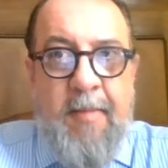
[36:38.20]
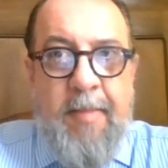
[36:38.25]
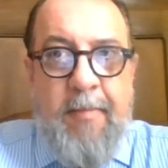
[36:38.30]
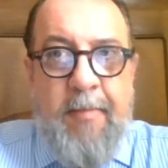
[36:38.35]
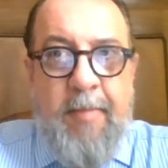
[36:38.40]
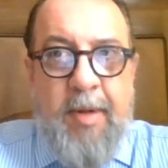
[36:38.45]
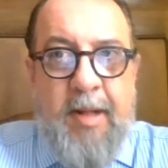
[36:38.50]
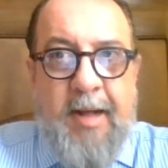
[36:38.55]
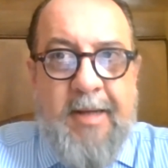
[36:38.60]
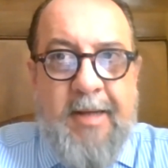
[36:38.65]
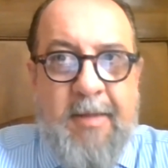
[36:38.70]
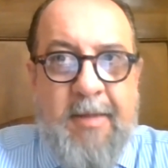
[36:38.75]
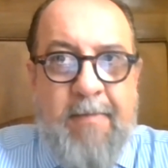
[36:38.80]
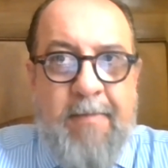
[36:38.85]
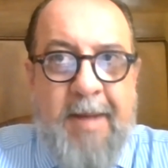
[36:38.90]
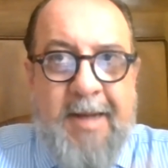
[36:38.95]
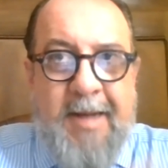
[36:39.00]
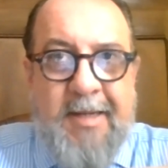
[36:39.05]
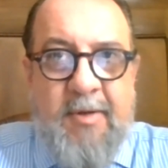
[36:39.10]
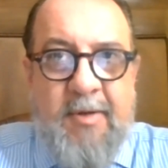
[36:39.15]
But as a
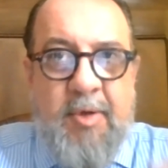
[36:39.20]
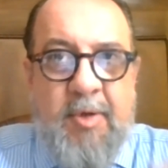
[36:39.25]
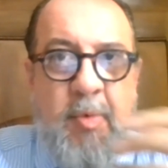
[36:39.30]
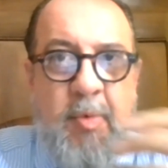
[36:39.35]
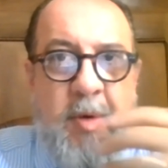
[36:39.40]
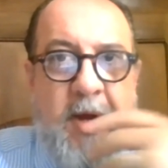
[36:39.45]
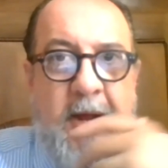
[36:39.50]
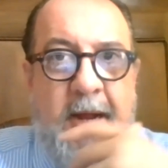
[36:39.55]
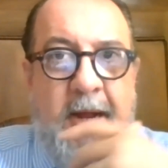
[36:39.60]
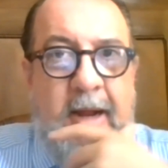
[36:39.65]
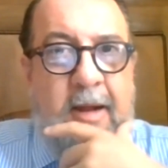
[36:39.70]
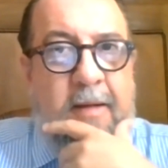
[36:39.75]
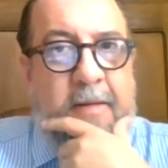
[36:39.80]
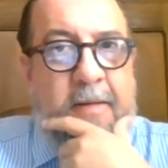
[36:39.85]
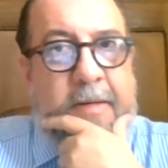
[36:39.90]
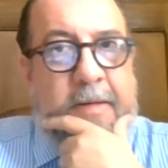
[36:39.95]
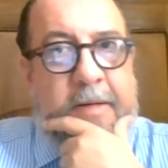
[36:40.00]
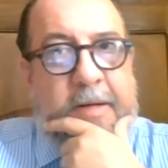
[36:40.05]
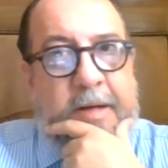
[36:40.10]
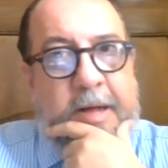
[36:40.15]
passageway,
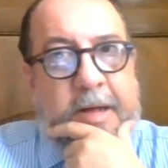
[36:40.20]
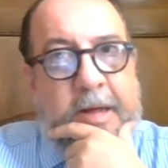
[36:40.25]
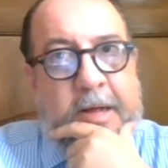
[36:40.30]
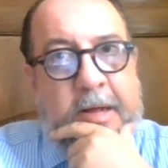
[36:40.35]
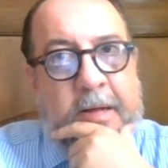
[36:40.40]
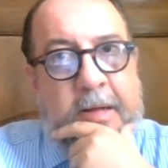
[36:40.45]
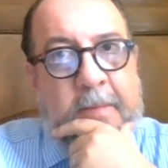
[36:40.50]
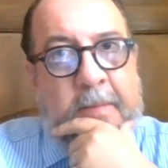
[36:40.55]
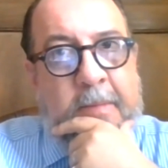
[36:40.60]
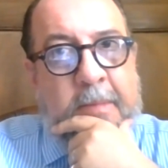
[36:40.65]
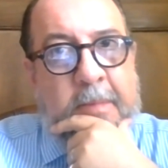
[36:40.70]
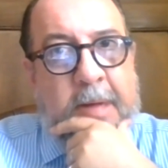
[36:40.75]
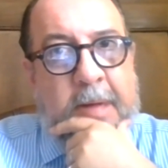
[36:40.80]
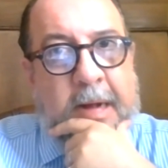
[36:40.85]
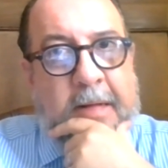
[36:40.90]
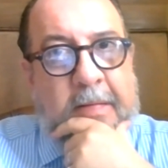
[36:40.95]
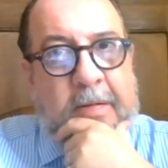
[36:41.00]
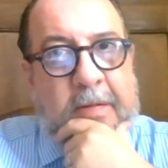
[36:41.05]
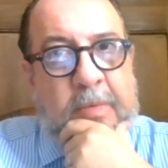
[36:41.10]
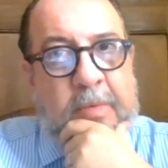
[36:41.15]

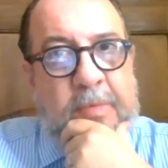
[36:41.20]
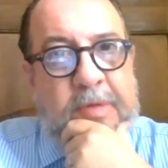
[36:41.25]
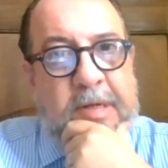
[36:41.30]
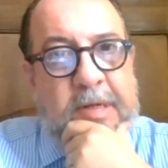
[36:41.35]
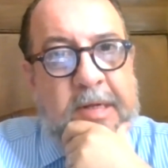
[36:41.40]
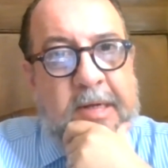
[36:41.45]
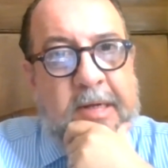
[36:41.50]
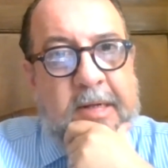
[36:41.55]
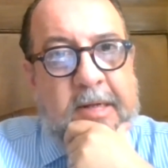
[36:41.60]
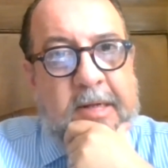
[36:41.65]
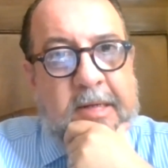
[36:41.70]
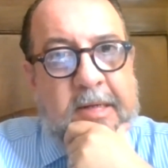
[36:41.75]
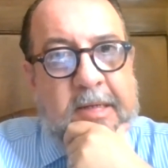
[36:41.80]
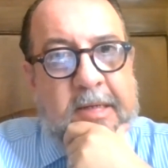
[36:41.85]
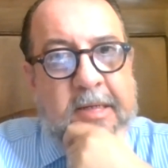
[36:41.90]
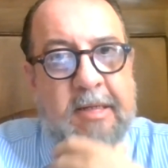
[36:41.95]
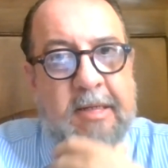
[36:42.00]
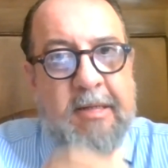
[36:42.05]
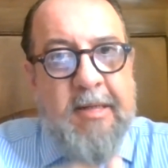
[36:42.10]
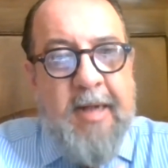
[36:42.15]
I don't think it is
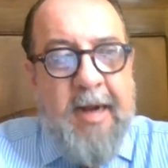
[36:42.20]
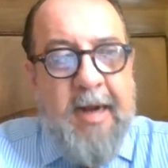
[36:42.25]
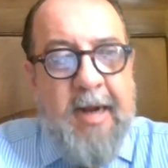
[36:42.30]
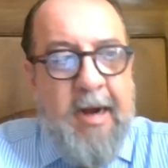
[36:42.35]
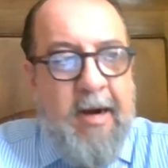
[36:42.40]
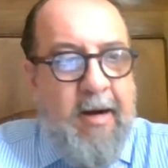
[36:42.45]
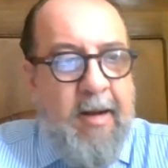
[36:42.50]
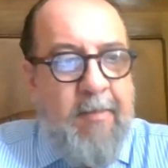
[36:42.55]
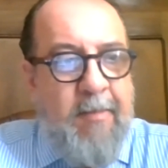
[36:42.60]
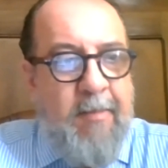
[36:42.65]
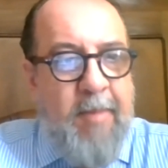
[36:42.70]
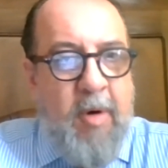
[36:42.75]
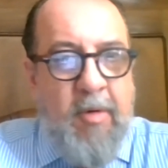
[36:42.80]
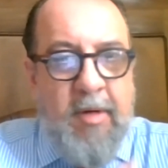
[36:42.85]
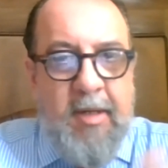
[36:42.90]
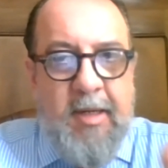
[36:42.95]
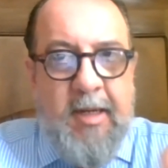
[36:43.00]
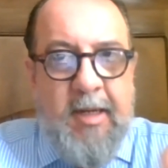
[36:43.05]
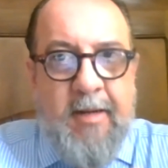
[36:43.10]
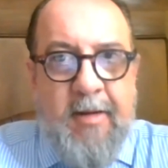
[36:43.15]
still there among
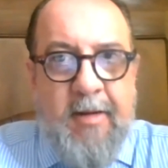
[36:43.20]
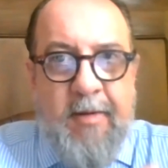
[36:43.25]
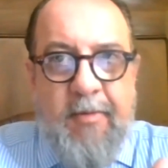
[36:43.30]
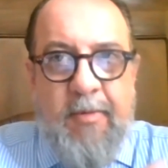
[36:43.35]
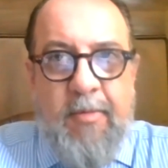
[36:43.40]
the